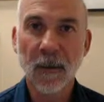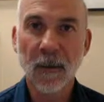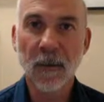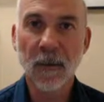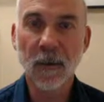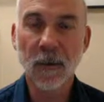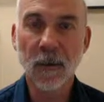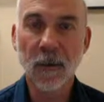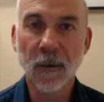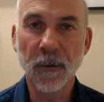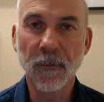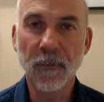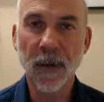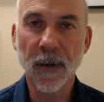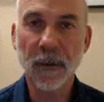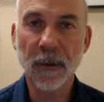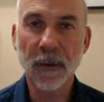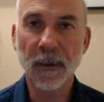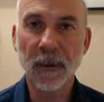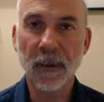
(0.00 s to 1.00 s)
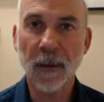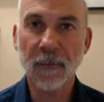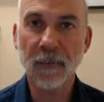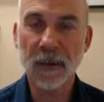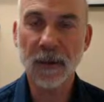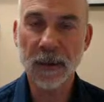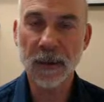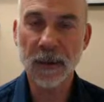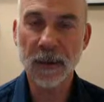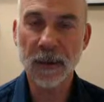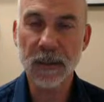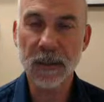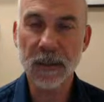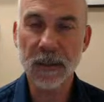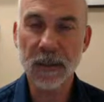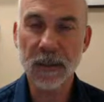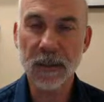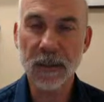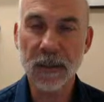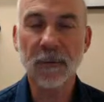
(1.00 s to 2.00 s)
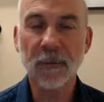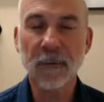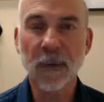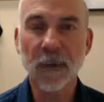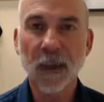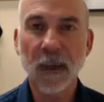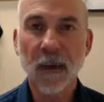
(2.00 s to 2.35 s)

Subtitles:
through the fact that I'm physically active.